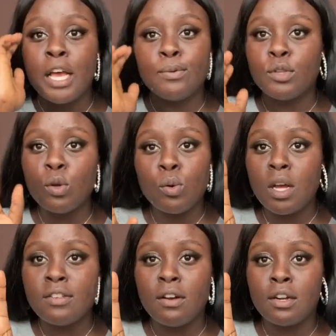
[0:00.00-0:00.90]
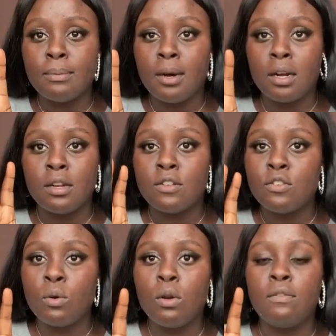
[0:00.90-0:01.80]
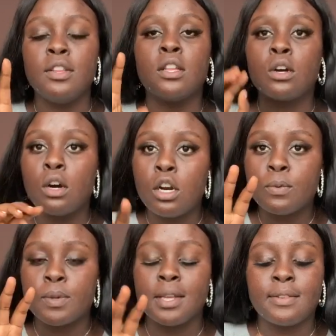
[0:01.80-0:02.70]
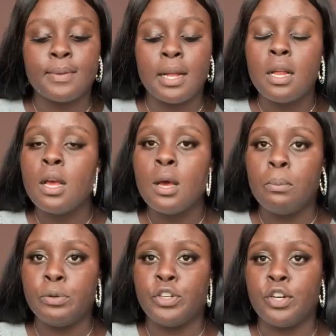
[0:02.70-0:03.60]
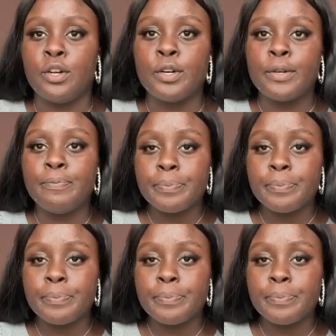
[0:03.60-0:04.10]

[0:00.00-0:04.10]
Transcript: So nice on the model. So lovely. The colours were nice as well. But your look.